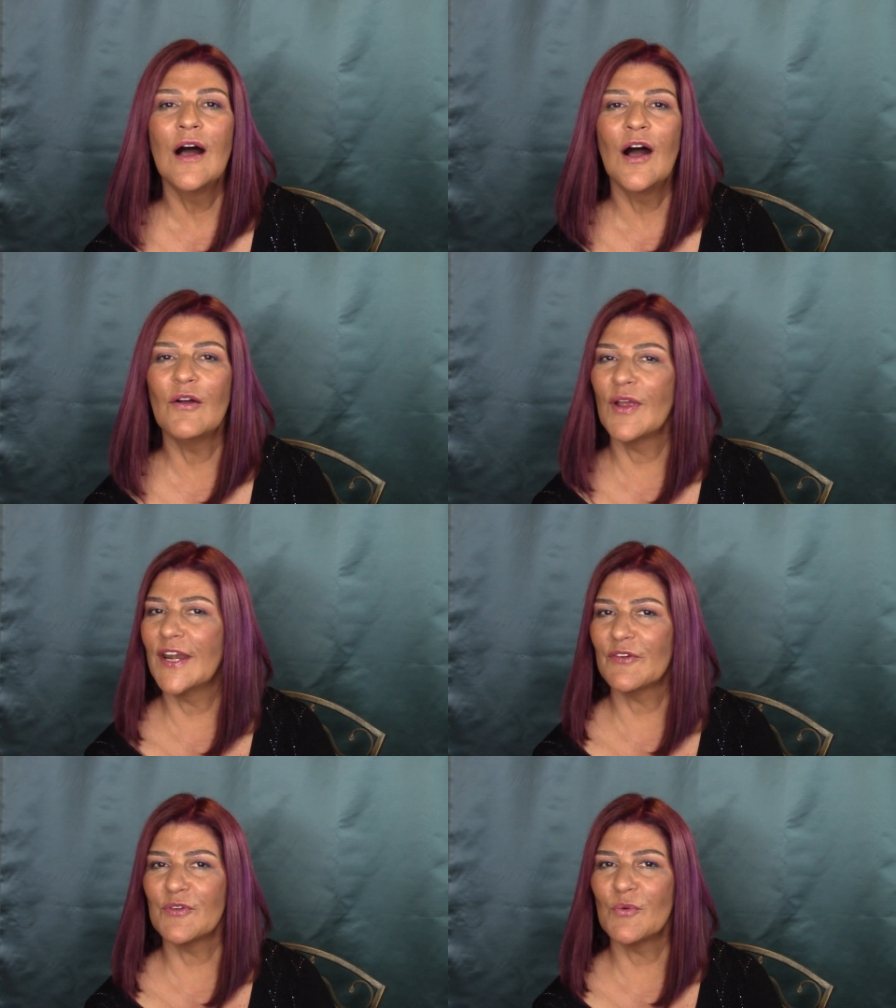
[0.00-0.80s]
All
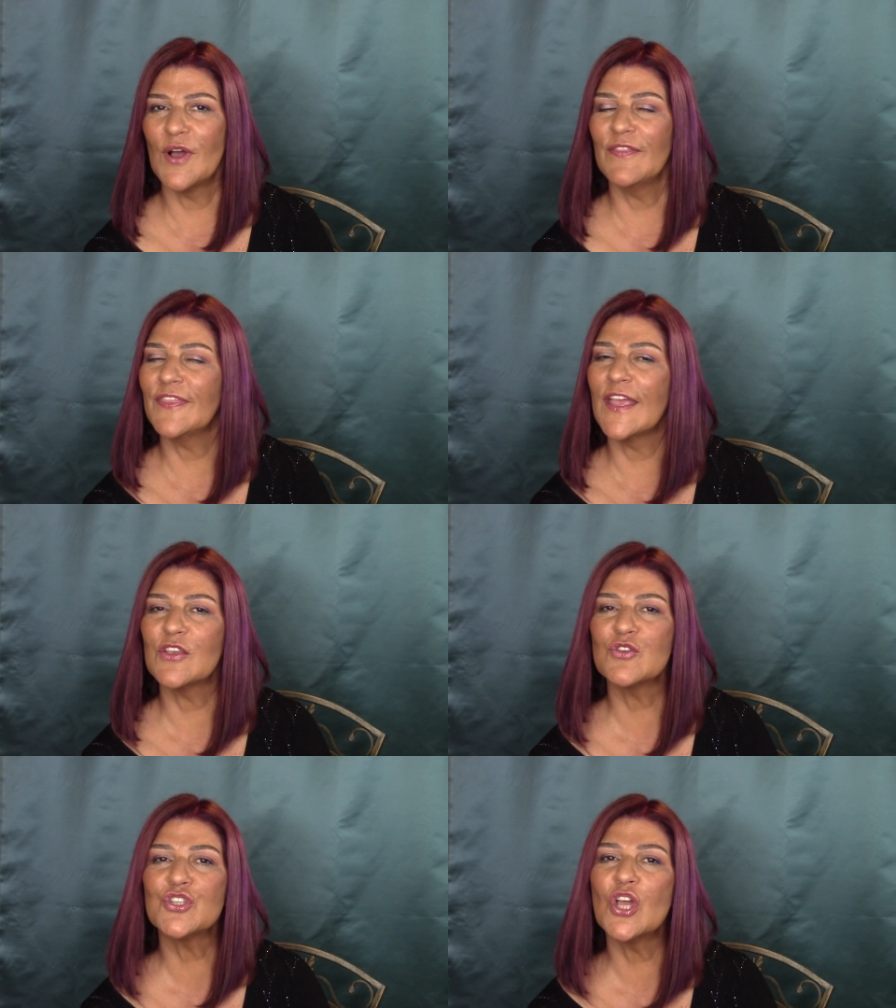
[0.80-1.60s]
right, everyone.
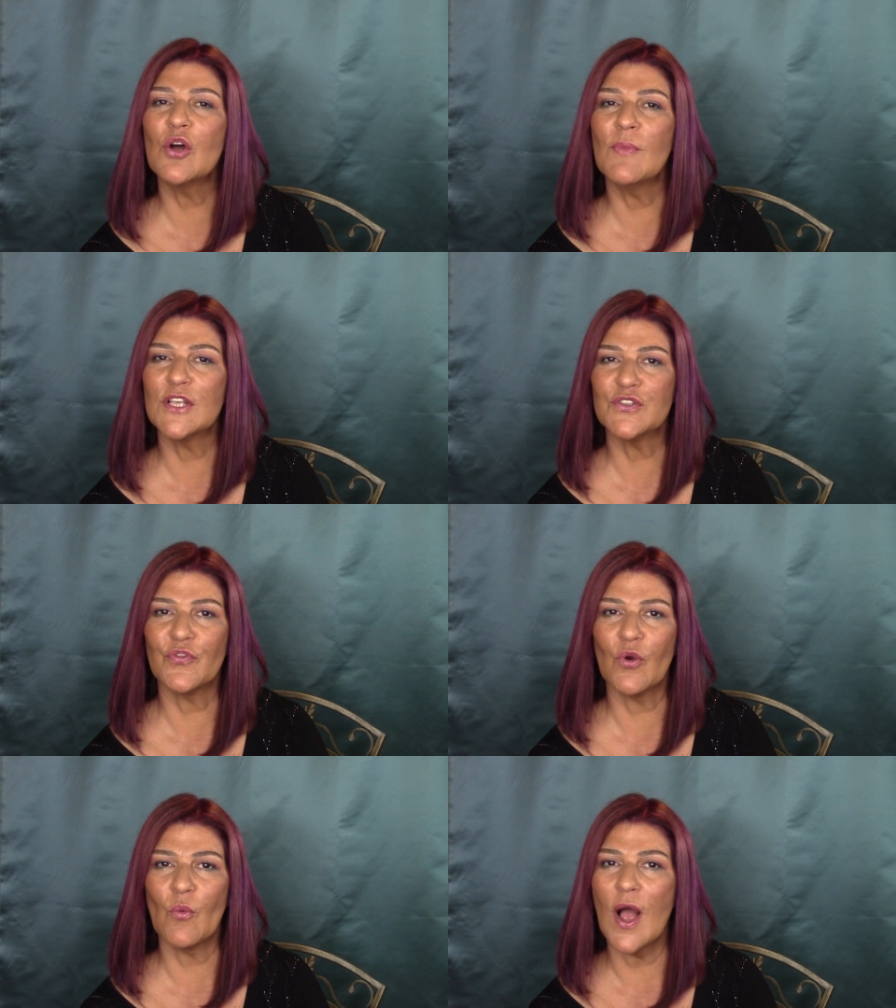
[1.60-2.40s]
Thank you so much
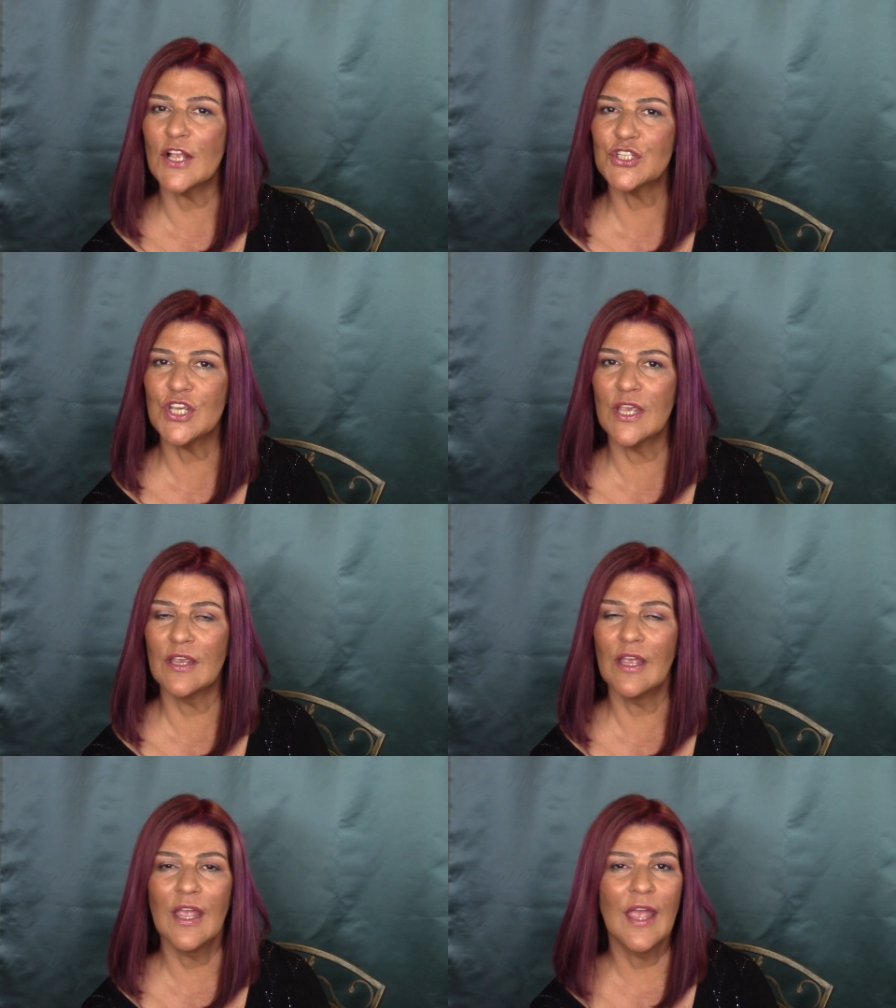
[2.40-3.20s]
for
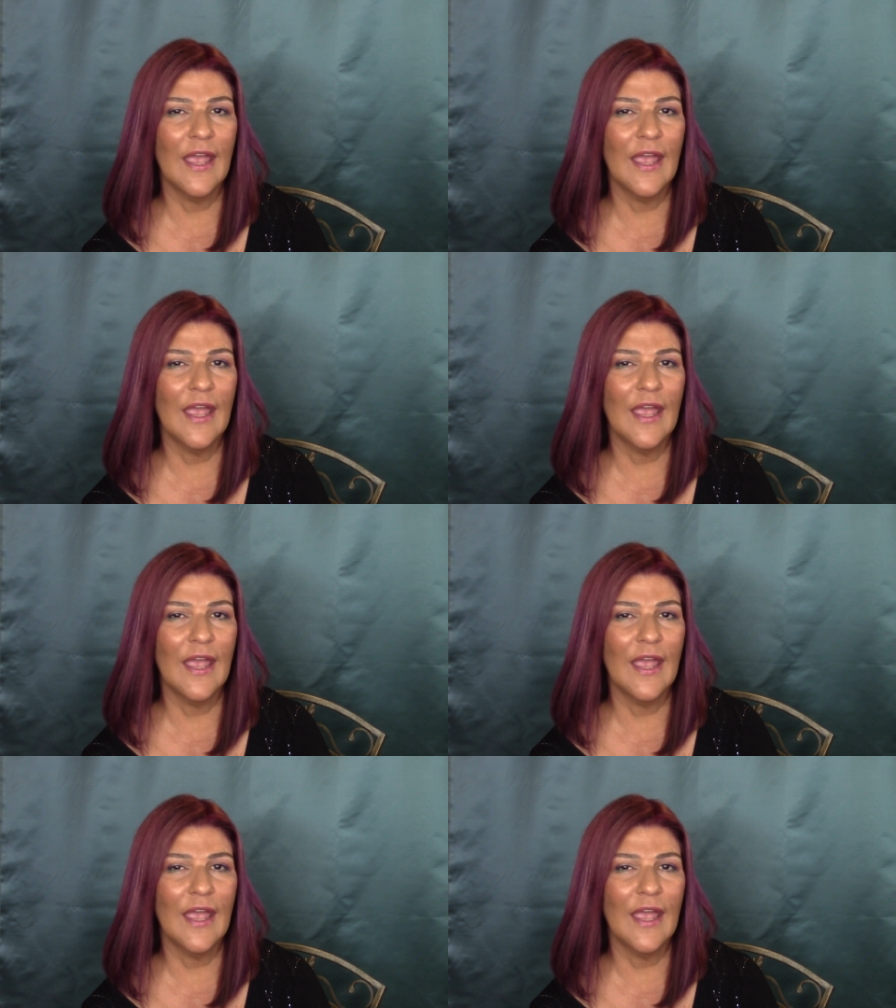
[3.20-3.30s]
watching.